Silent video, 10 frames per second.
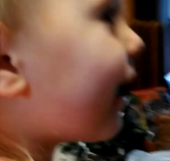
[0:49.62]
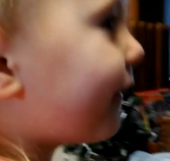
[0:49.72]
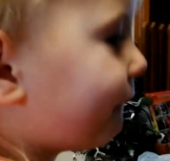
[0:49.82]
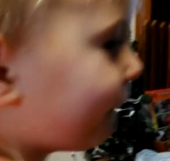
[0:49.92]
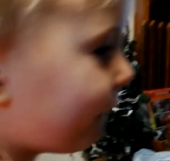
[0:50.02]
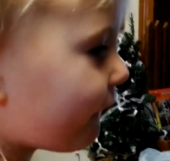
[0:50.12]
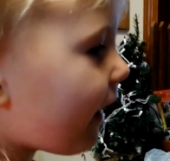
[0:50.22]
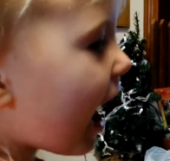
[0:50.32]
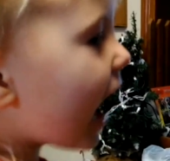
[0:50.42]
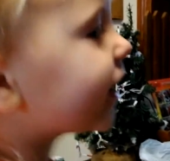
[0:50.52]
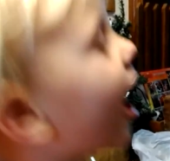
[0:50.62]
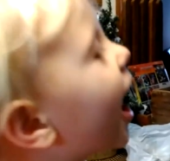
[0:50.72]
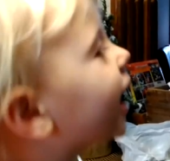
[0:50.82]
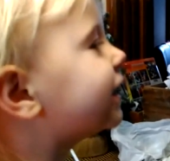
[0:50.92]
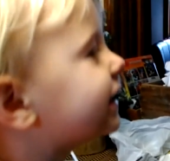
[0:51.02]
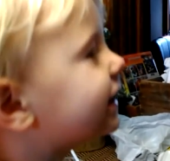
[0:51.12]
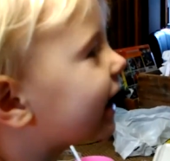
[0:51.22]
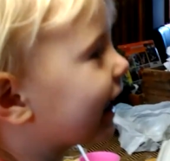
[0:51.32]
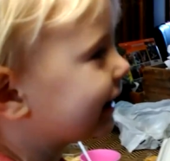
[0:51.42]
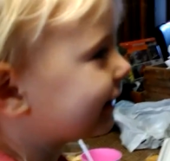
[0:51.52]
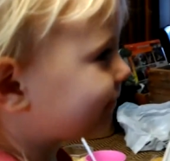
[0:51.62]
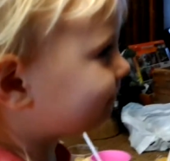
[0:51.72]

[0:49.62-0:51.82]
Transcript: blood. I I did that.